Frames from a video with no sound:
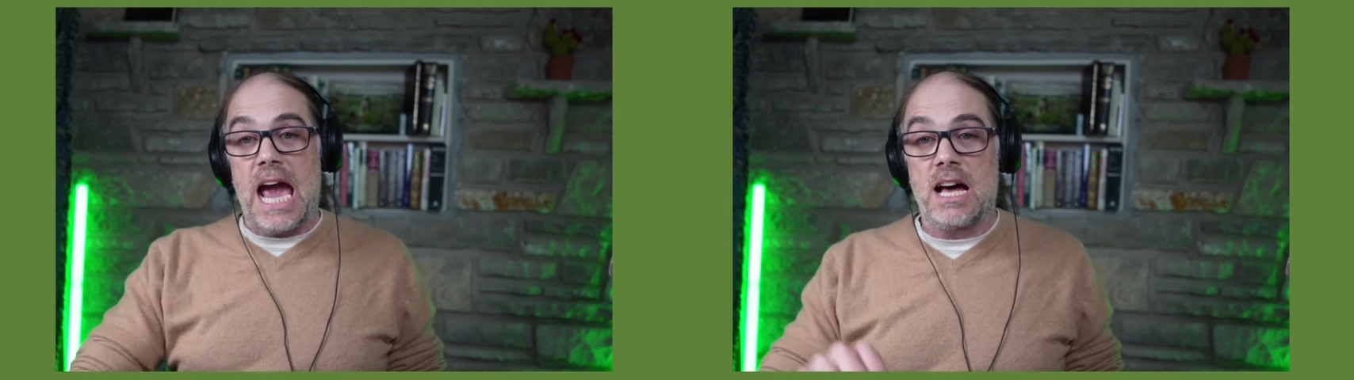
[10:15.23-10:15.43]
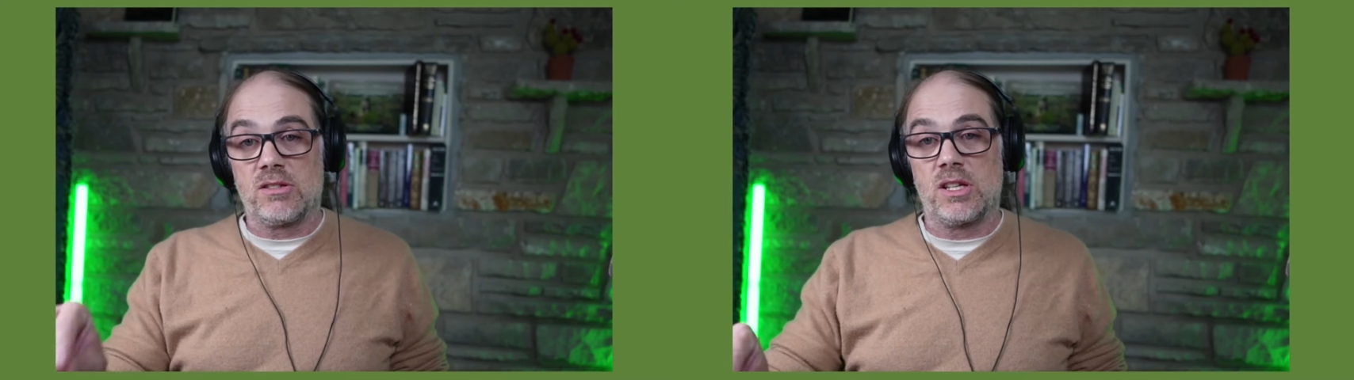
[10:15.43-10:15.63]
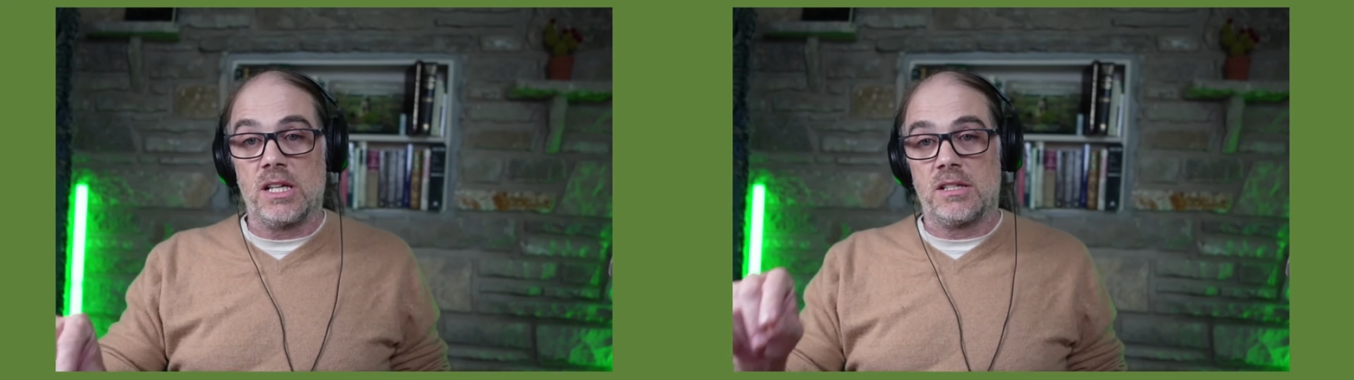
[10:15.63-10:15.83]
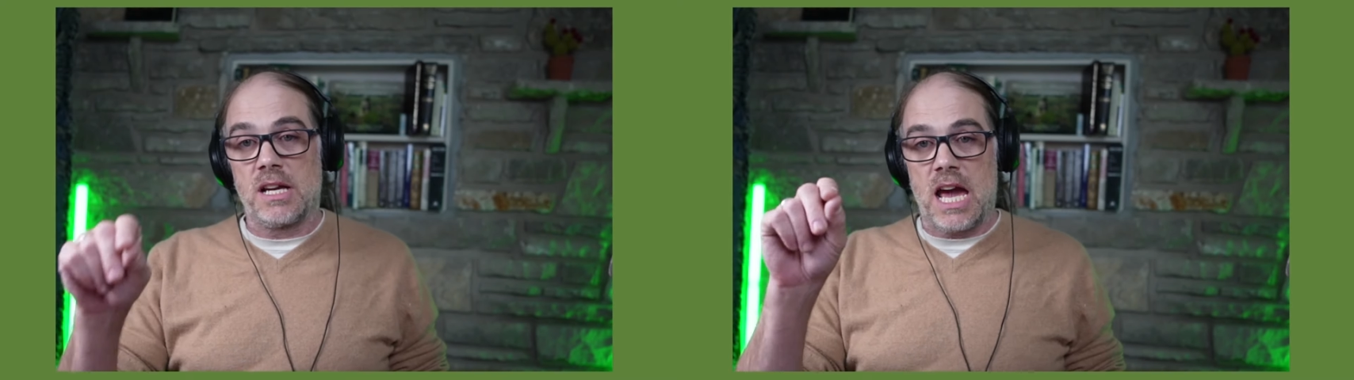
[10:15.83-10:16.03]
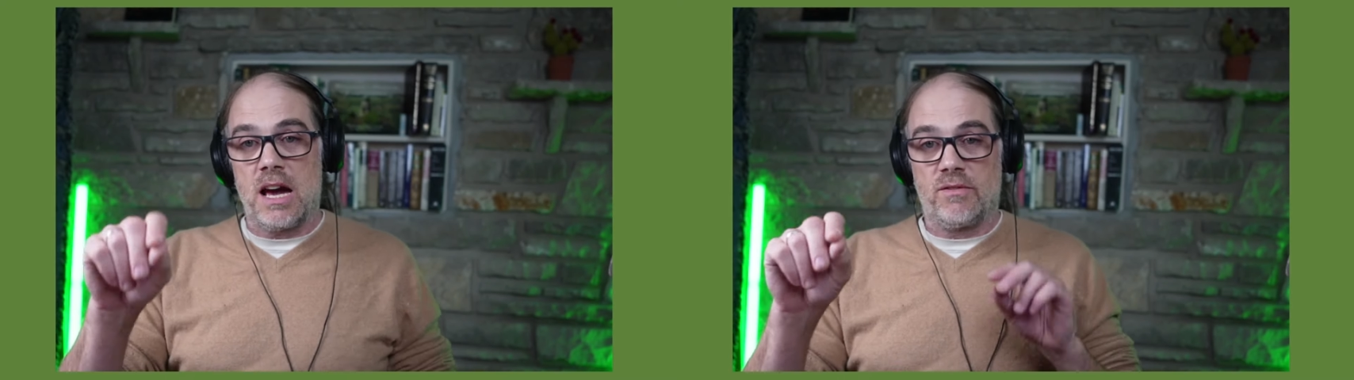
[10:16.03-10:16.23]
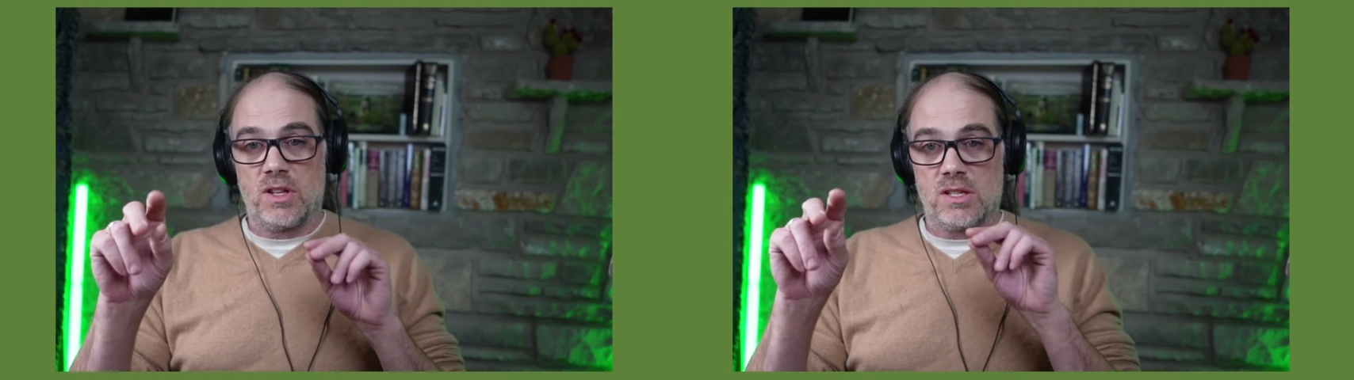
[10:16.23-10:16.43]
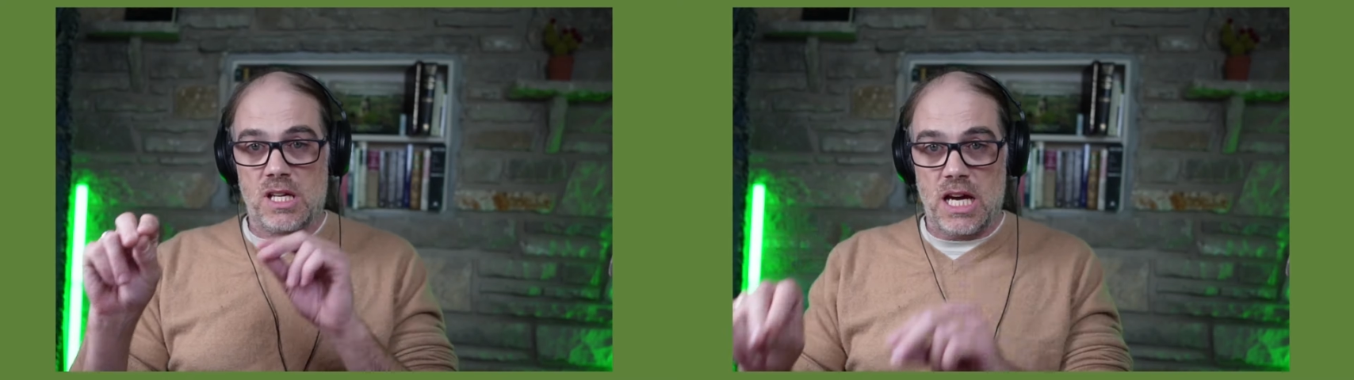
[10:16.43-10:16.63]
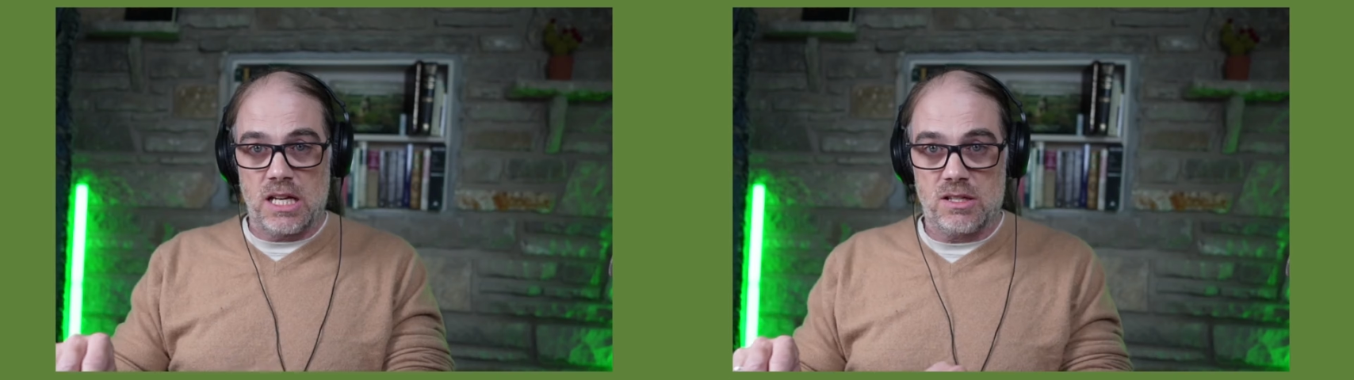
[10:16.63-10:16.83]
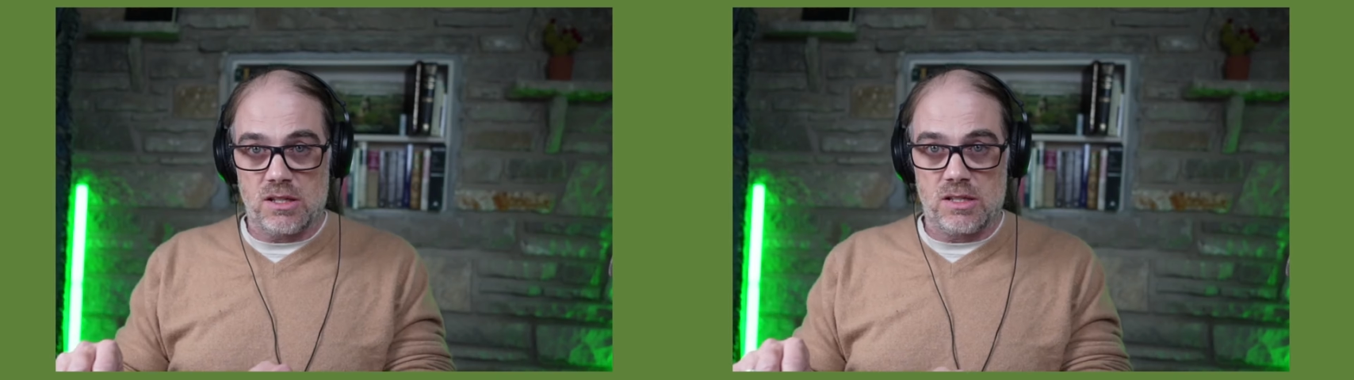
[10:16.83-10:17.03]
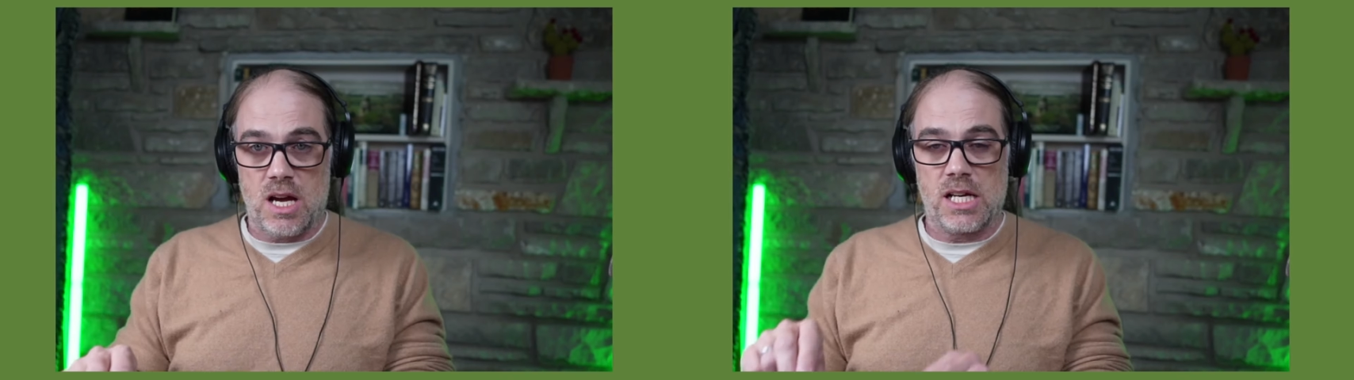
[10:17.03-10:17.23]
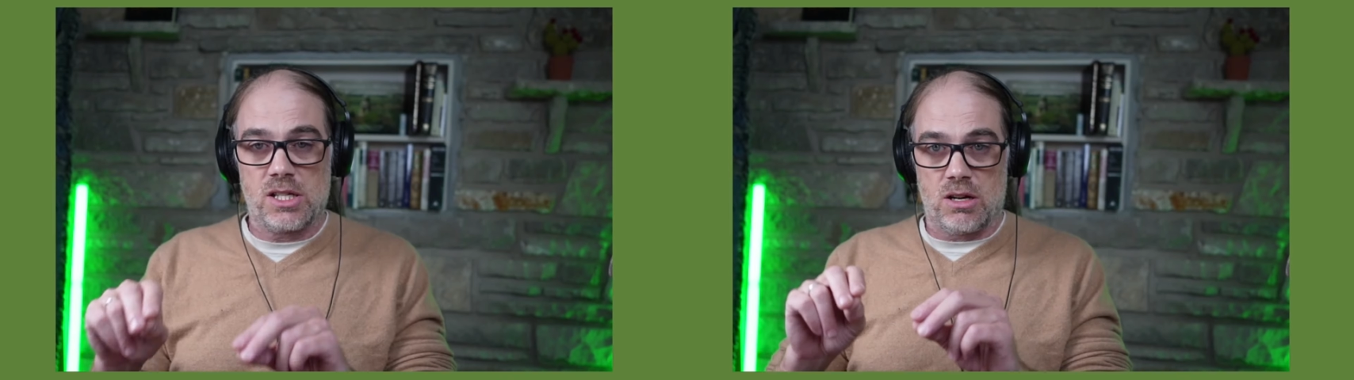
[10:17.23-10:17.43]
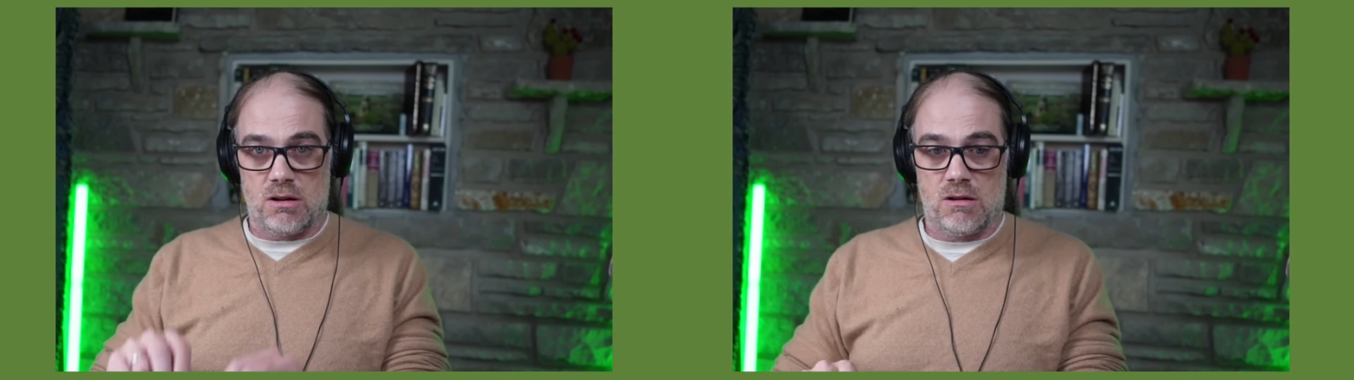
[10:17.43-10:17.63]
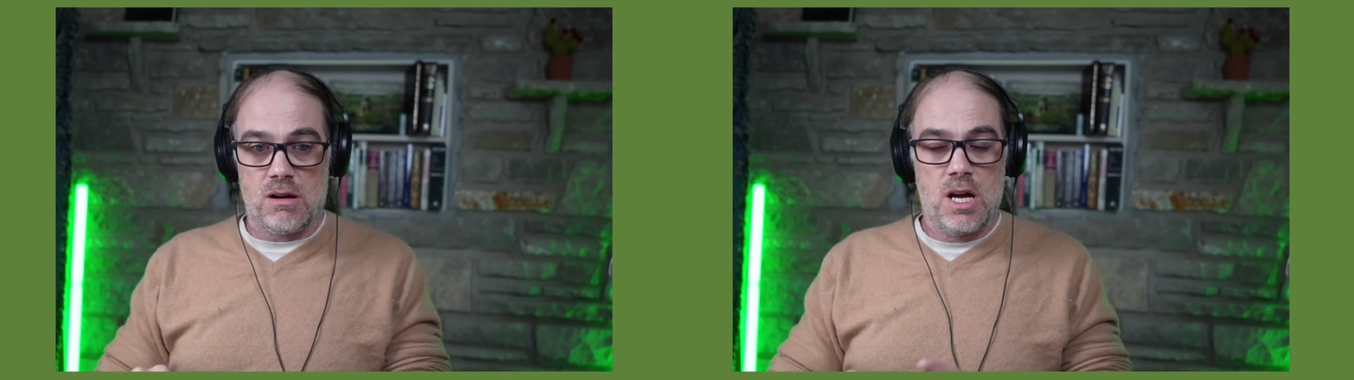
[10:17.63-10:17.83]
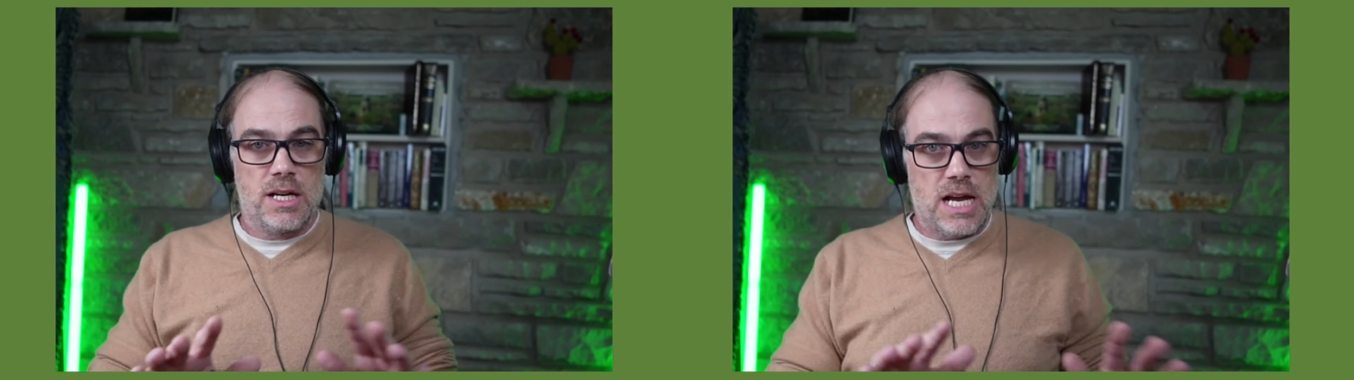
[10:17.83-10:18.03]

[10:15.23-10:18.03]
asking to have this case assigned to her,